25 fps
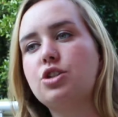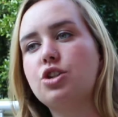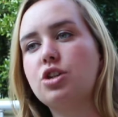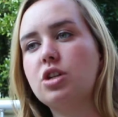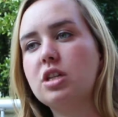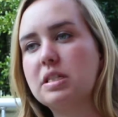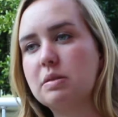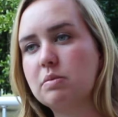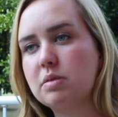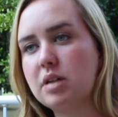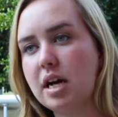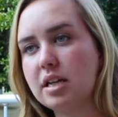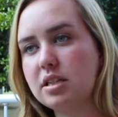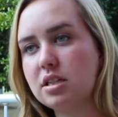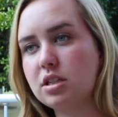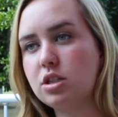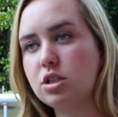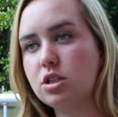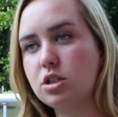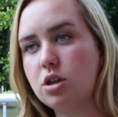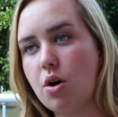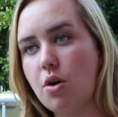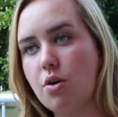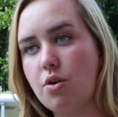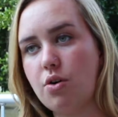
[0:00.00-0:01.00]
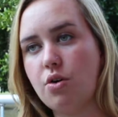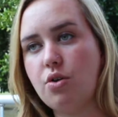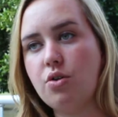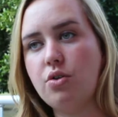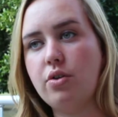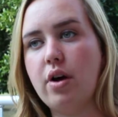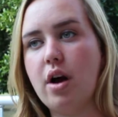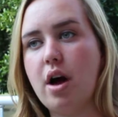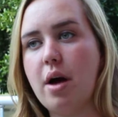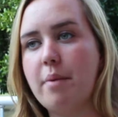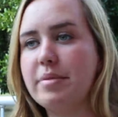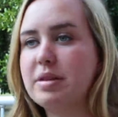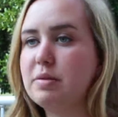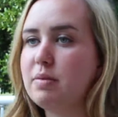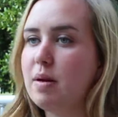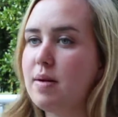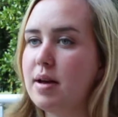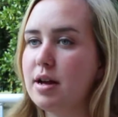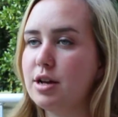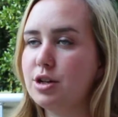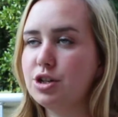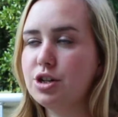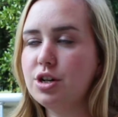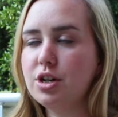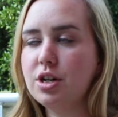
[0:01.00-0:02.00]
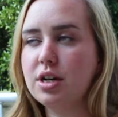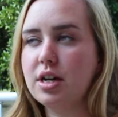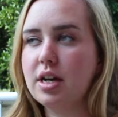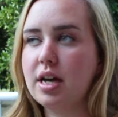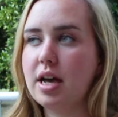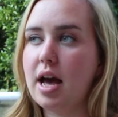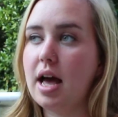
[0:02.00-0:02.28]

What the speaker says: journalism classes total. It's my major.